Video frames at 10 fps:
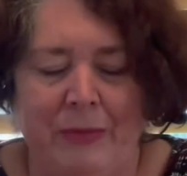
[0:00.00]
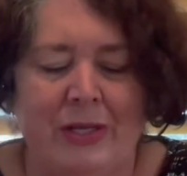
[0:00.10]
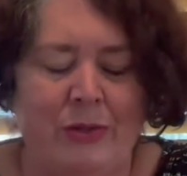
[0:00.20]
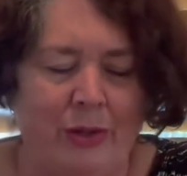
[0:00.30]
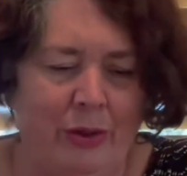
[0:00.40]

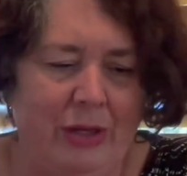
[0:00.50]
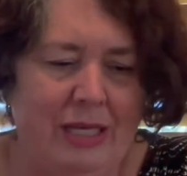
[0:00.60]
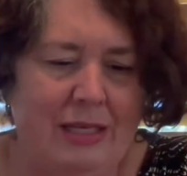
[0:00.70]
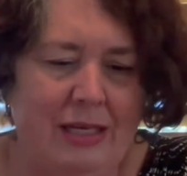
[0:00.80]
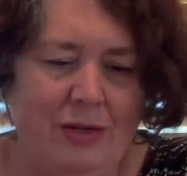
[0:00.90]
So
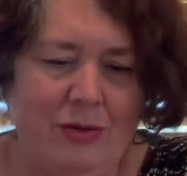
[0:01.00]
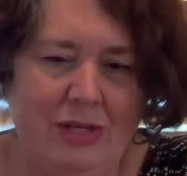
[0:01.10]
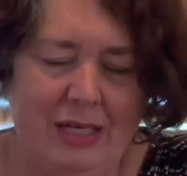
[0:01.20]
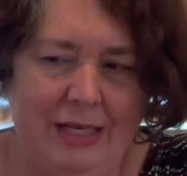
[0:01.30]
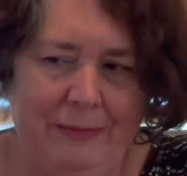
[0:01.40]
it's an
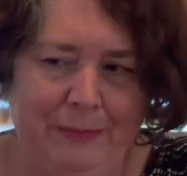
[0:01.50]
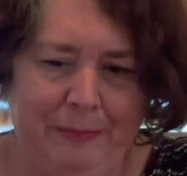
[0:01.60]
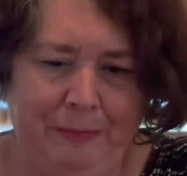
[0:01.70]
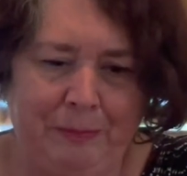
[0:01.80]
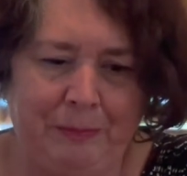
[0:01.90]
interesting
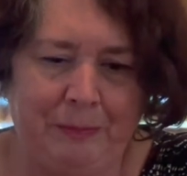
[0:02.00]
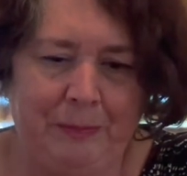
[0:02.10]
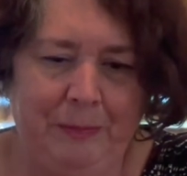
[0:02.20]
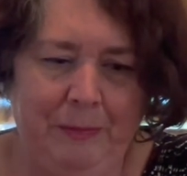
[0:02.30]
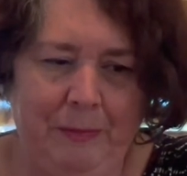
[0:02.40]

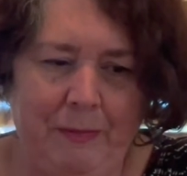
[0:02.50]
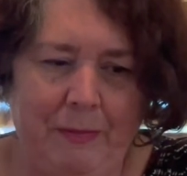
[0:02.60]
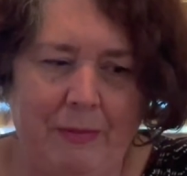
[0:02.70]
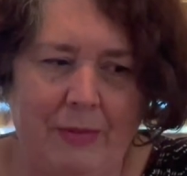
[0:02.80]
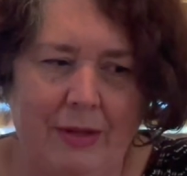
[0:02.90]

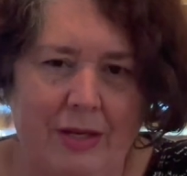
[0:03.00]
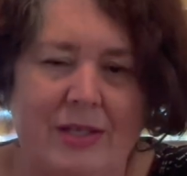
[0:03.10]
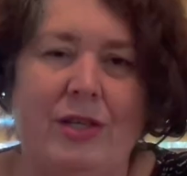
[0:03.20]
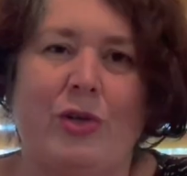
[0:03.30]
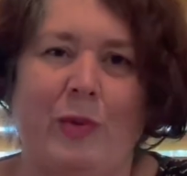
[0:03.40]

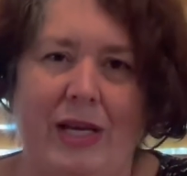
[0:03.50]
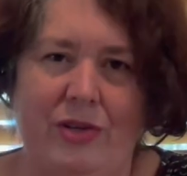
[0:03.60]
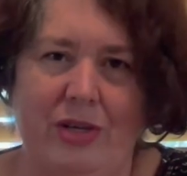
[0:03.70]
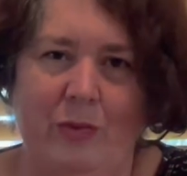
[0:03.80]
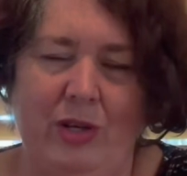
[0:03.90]

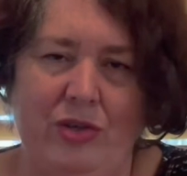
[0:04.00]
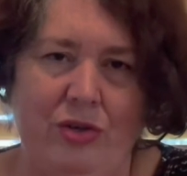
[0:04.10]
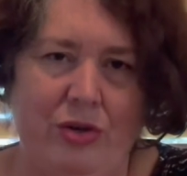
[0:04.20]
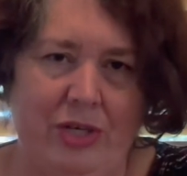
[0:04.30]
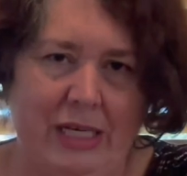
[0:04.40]
situation in which
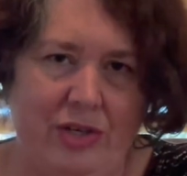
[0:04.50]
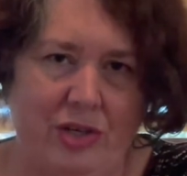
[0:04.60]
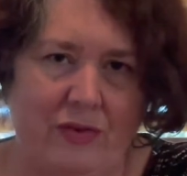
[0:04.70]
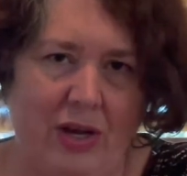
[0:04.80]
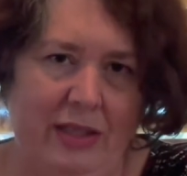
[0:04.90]
new
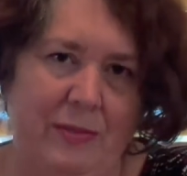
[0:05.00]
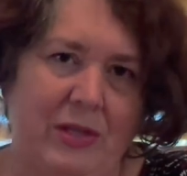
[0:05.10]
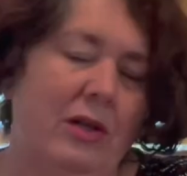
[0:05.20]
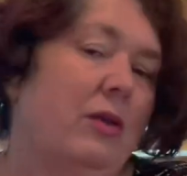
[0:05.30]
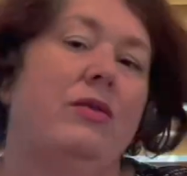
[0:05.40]
teachers find
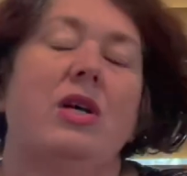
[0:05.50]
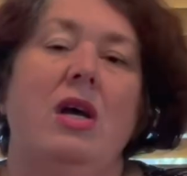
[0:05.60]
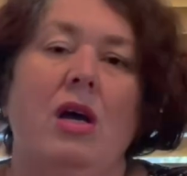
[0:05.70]
themselves,